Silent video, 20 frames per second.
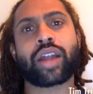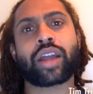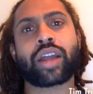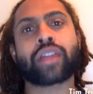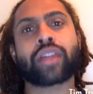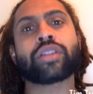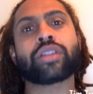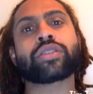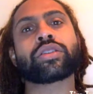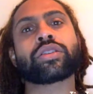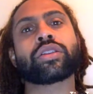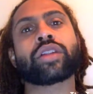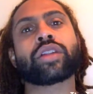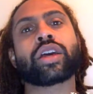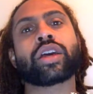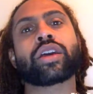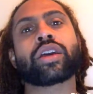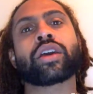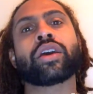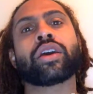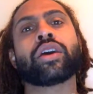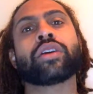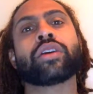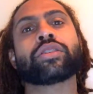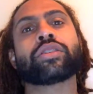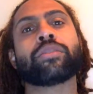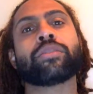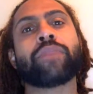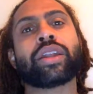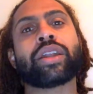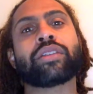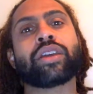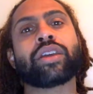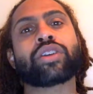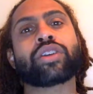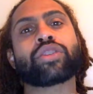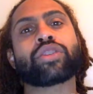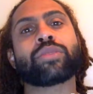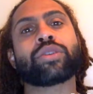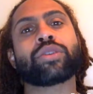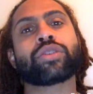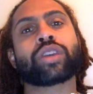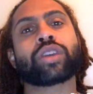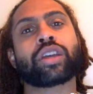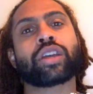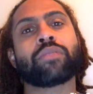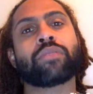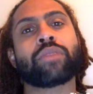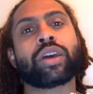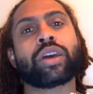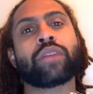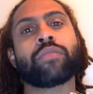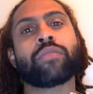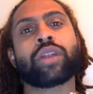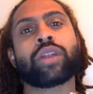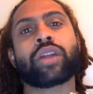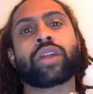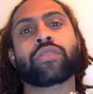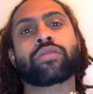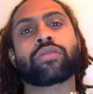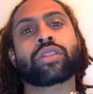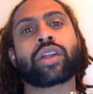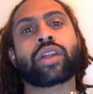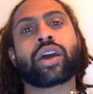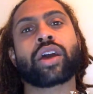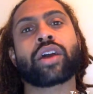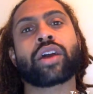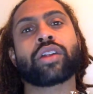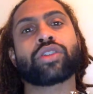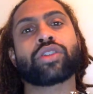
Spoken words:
I can listen to like some meditation music in bed, but other than that,